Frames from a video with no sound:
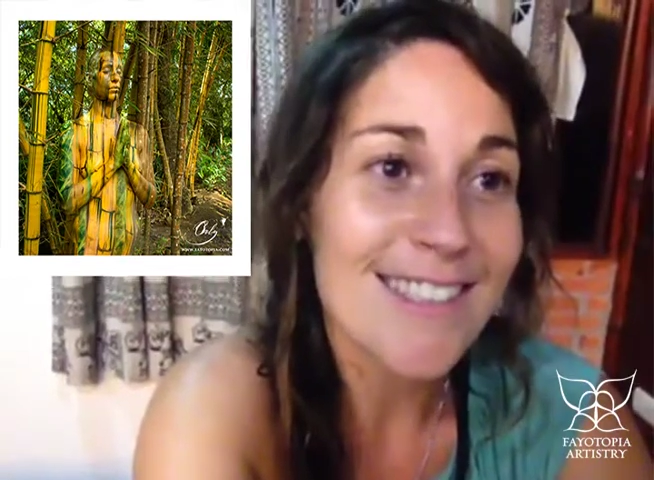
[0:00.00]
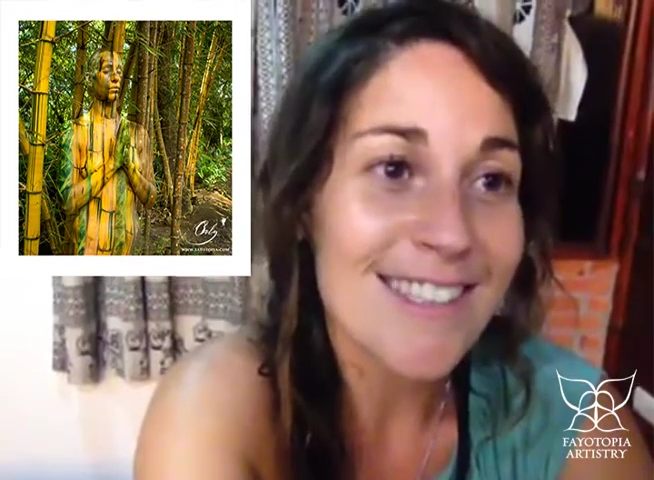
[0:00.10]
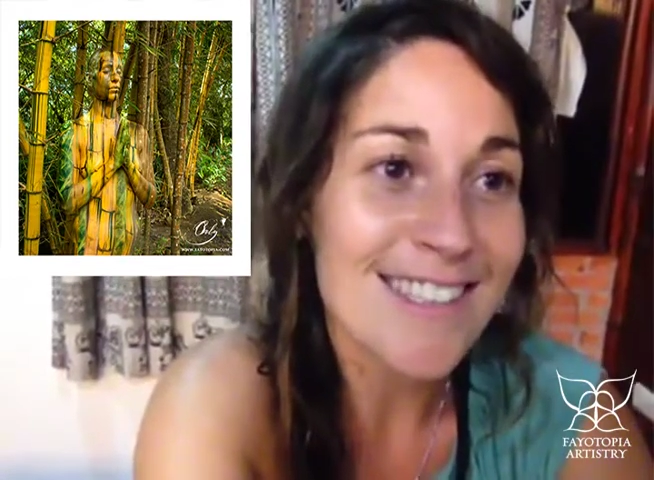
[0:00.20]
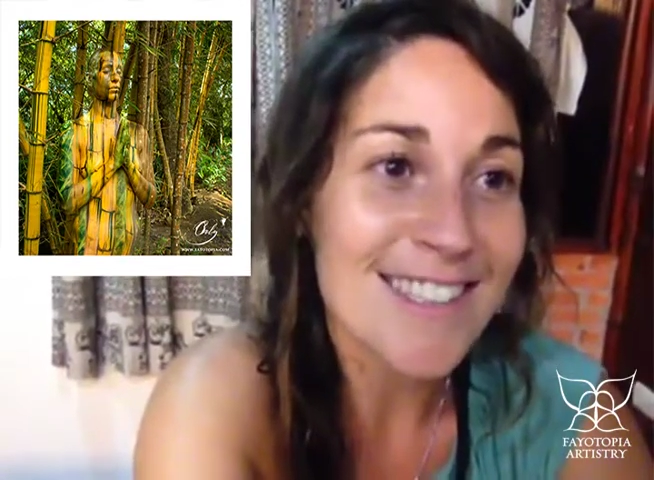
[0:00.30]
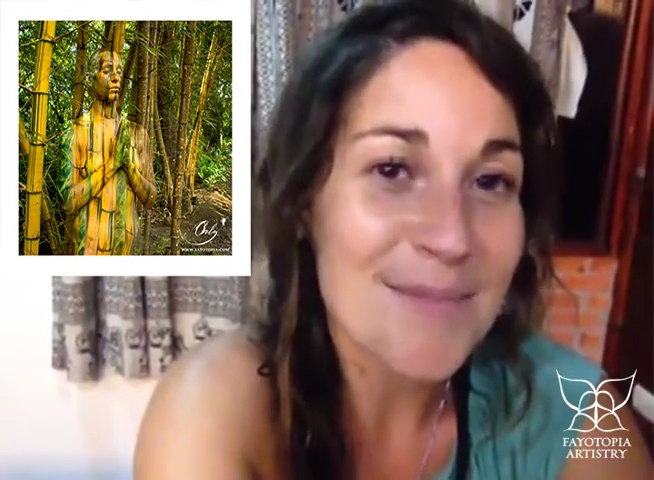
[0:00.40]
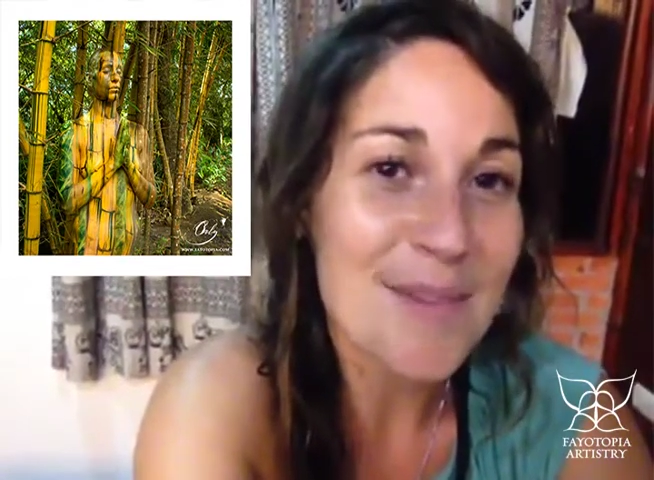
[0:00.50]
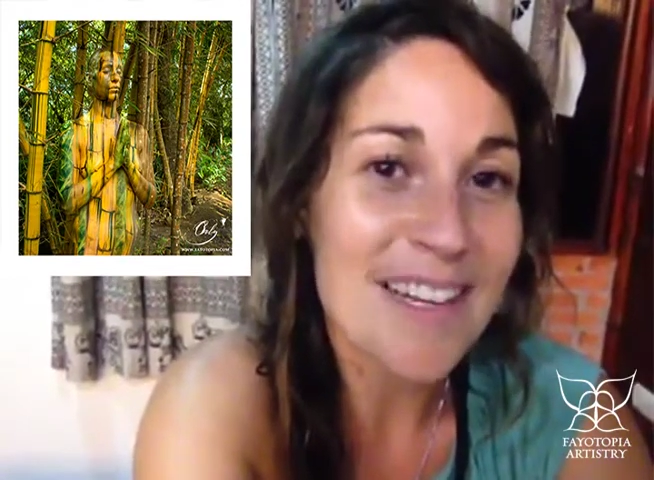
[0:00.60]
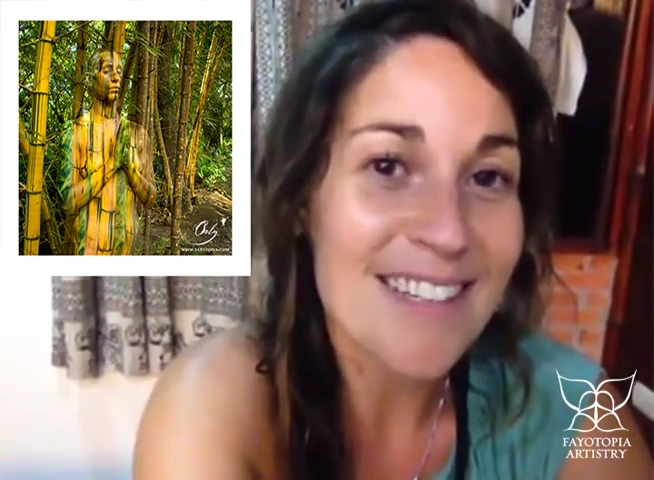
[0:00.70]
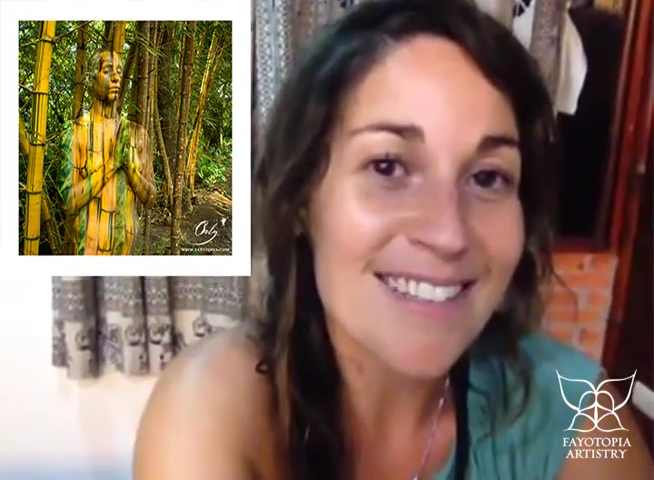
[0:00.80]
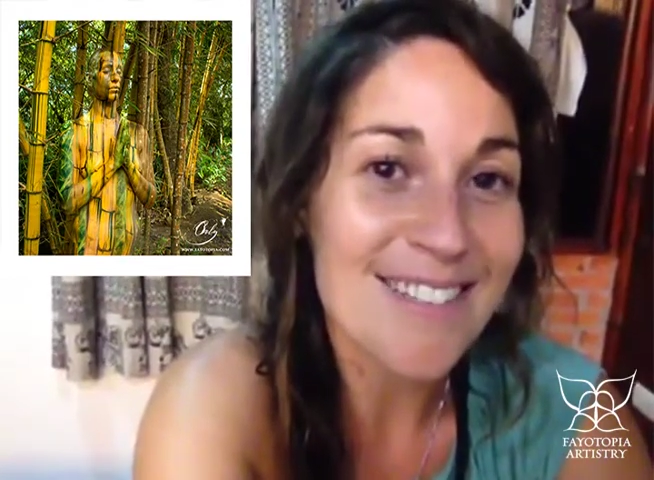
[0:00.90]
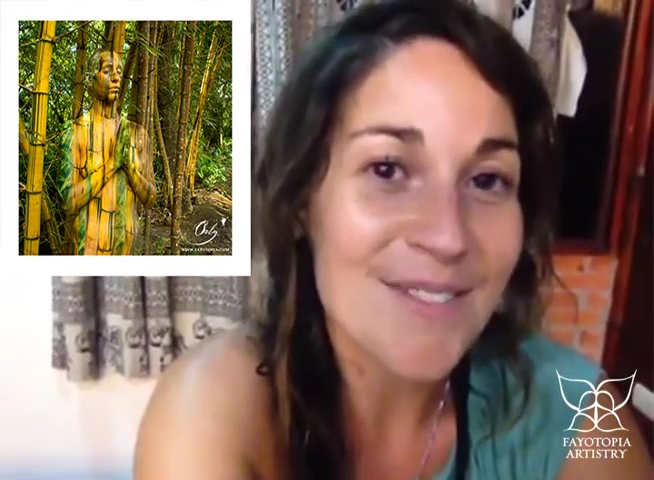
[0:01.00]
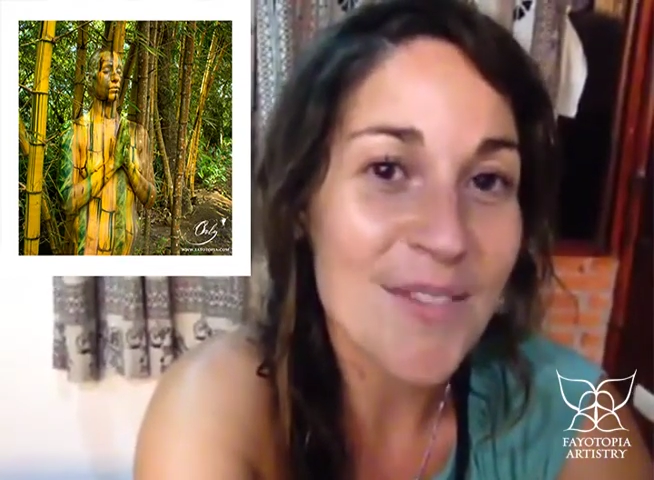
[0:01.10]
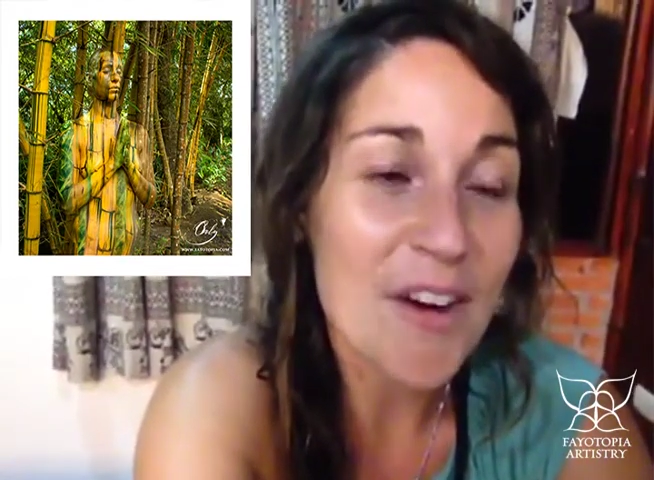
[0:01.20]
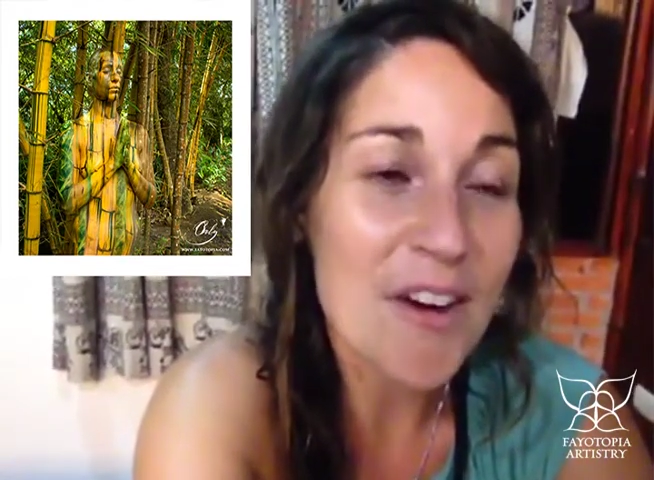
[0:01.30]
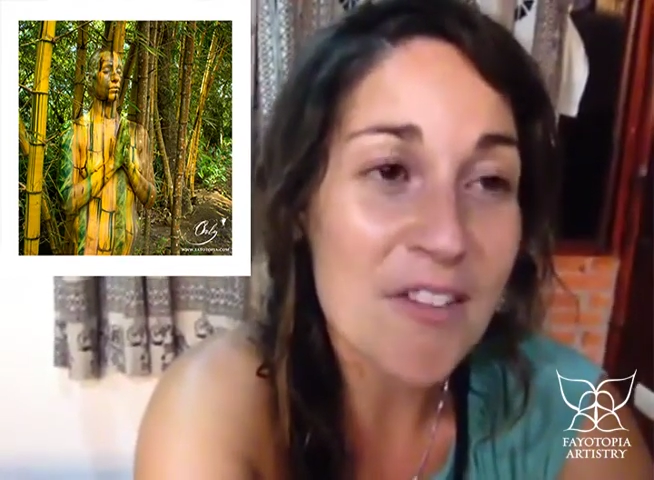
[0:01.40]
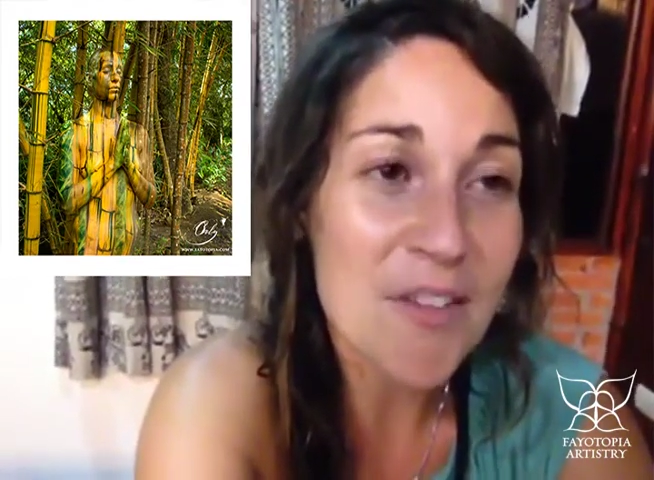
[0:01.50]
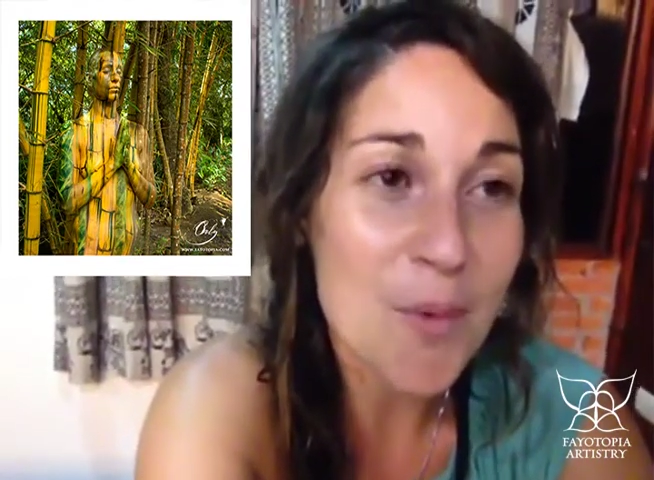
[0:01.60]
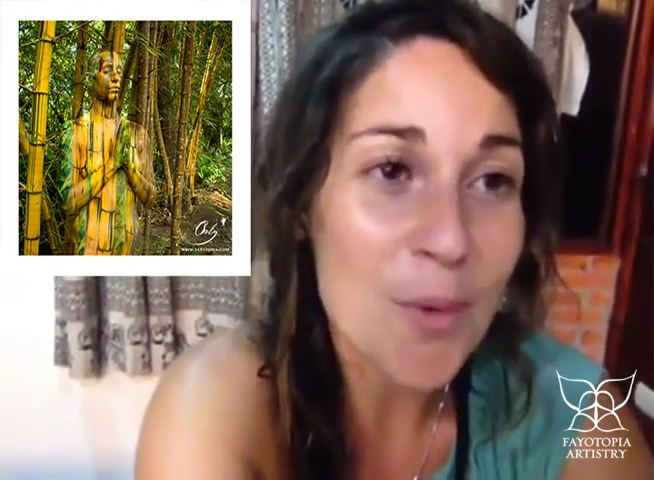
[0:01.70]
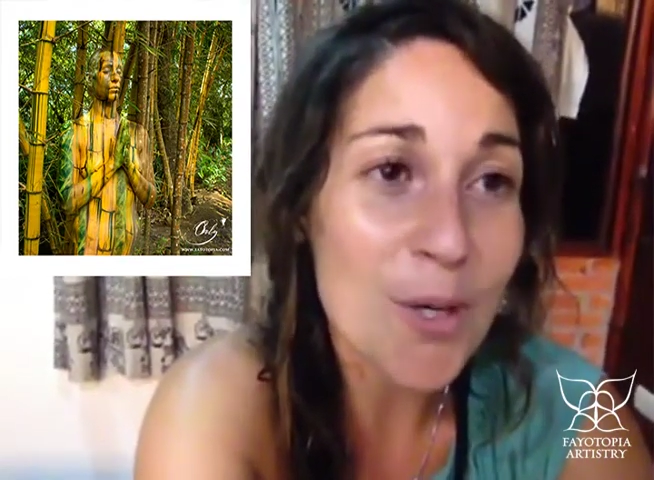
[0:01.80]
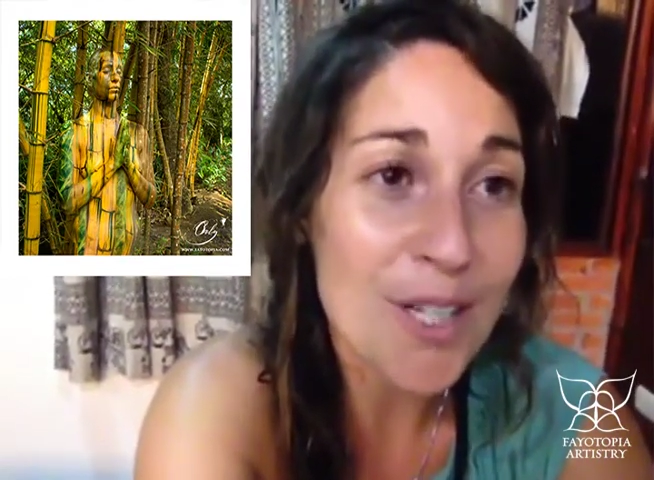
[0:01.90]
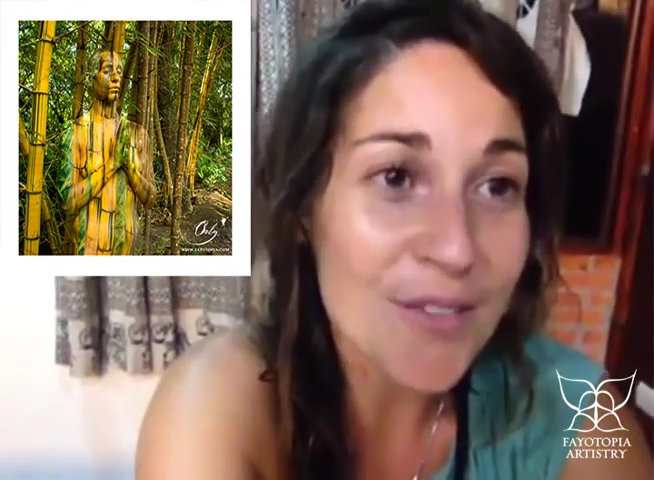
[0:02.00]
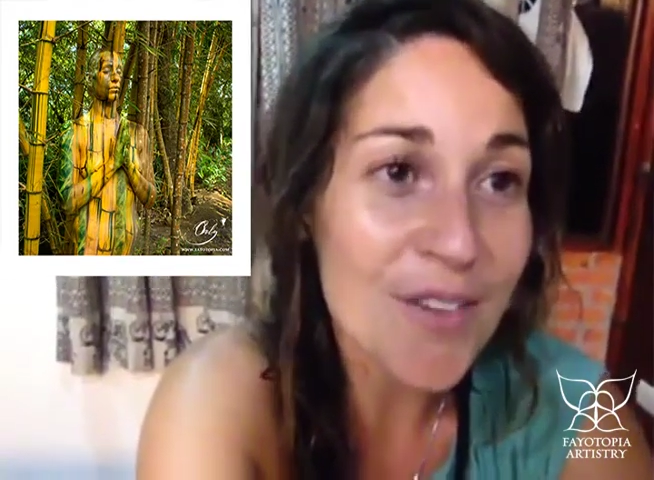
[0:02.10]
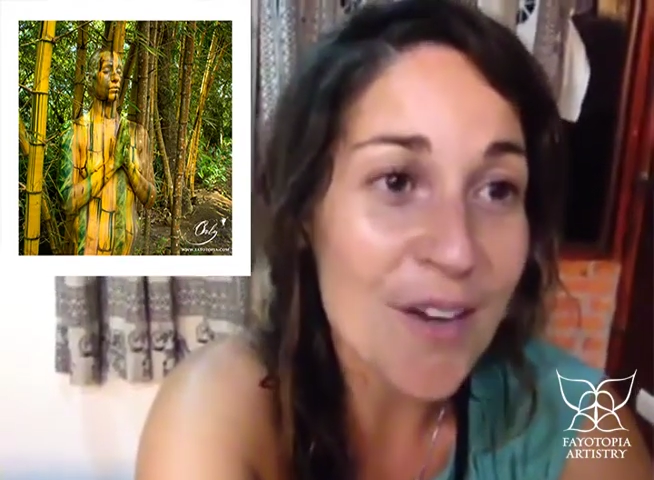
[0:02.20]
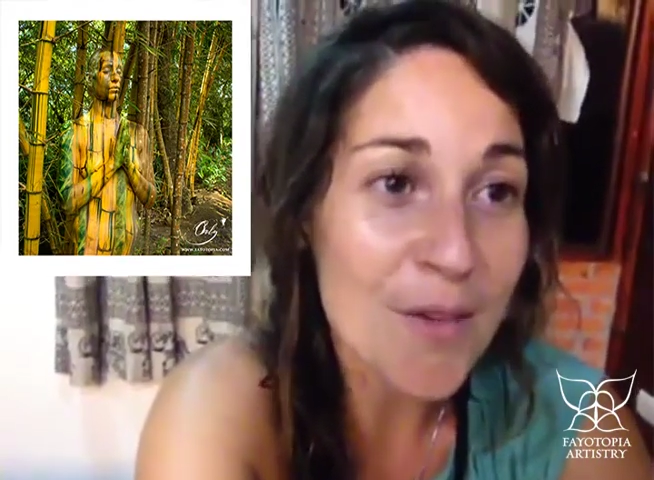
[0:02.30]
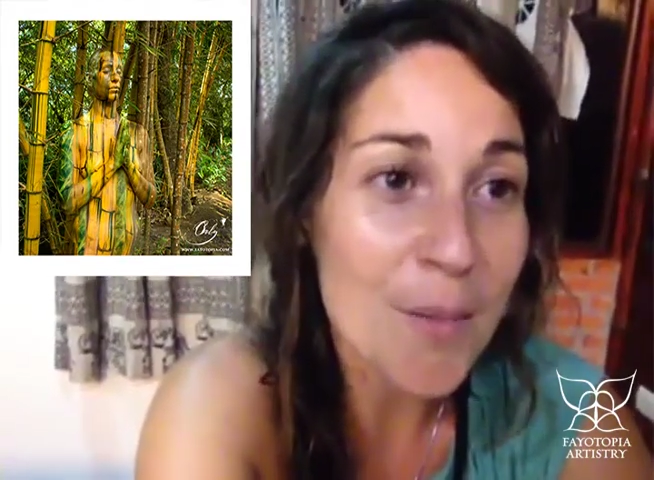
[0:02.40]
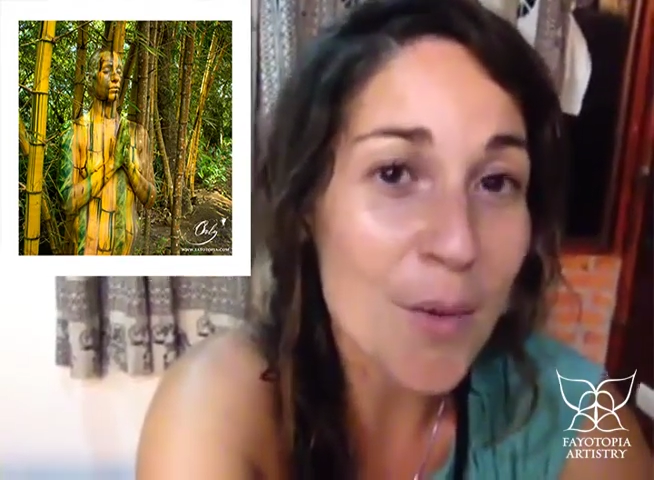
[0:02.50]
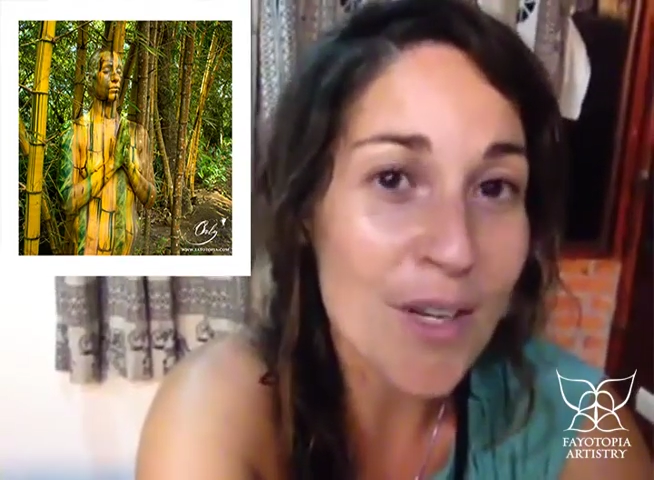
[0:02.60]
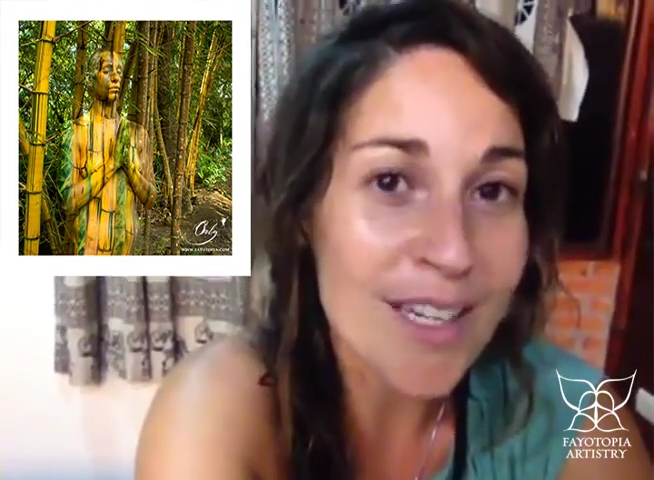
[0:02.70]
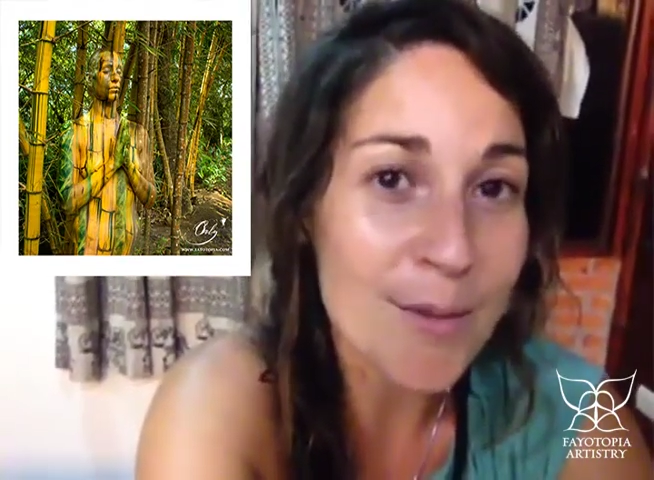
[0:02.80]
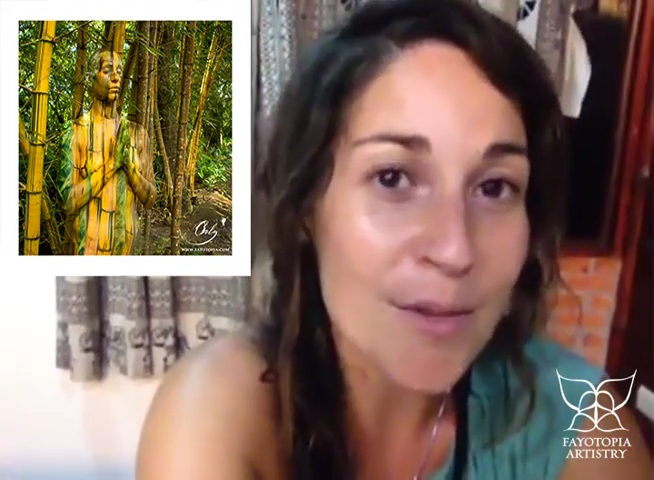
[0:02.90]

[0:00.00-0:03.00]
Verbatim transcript: And it's been very rewarding for everybody.